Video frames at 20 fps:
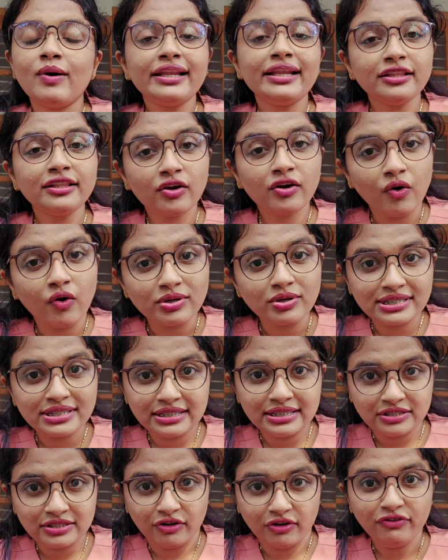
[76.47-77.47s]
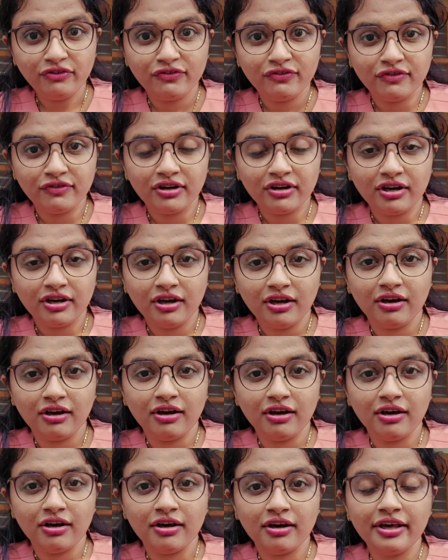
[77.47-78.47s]
What are the causes of
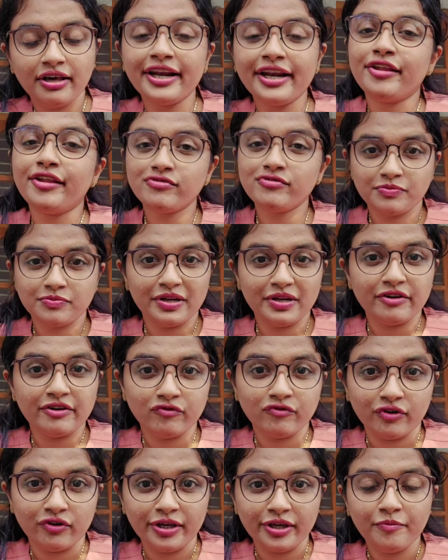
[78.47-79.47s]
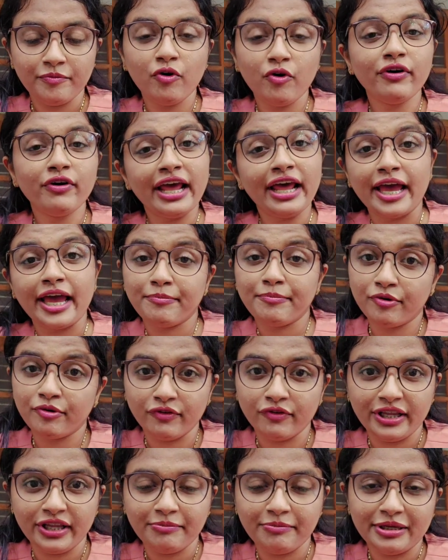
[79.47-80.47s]
reduced blood volume or
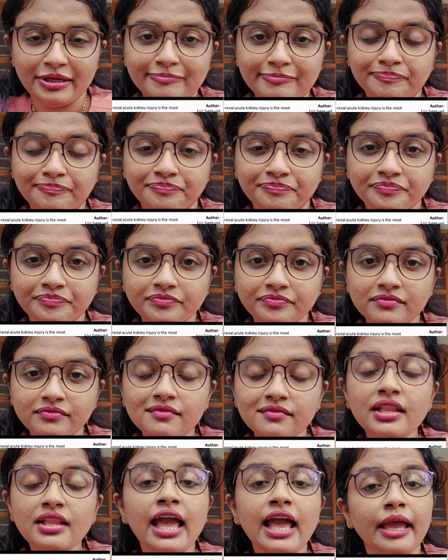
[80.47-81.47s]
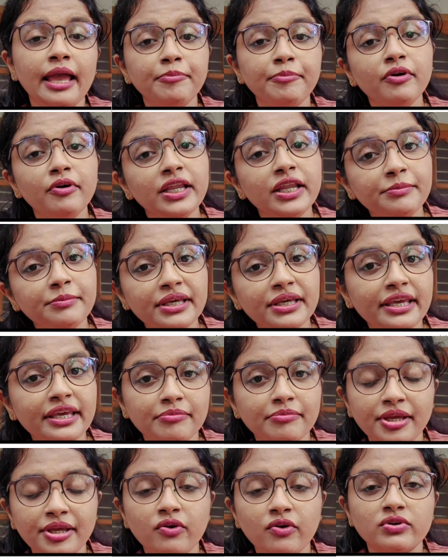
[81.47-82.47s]
hypovolemia? Hypovolemia
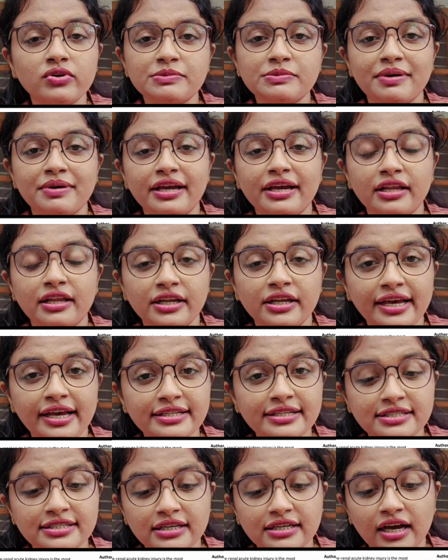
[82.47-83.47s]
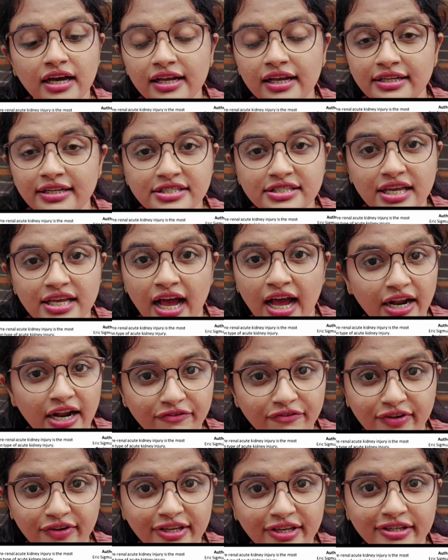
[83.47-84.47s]
can be caused by
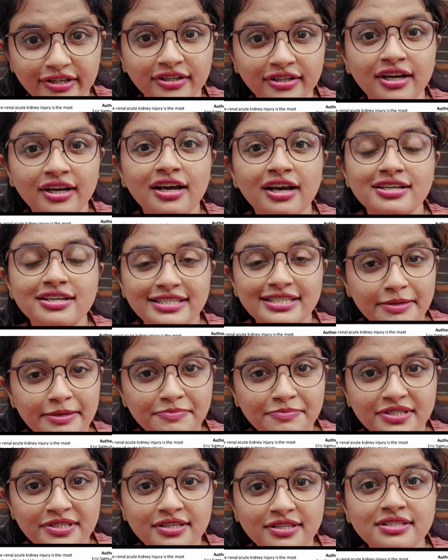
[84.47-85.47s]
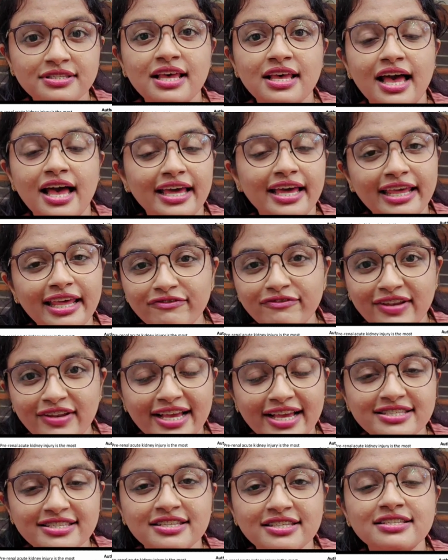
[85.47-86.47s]
heart failure, sepsis,
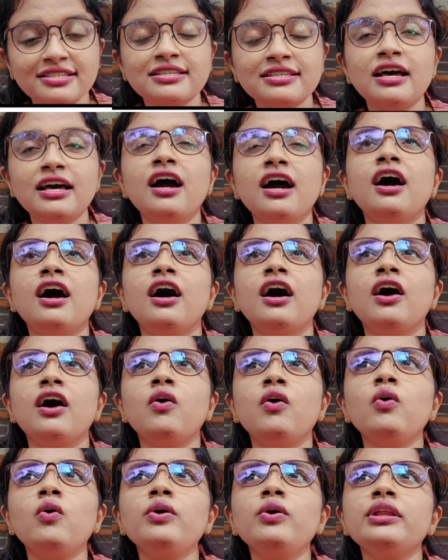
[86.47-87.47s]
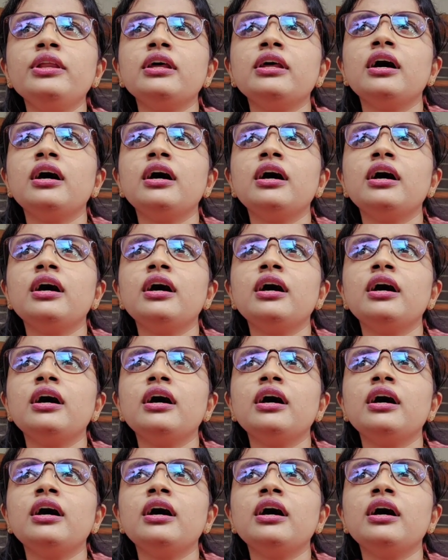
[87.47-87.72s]
anaphylaxis, or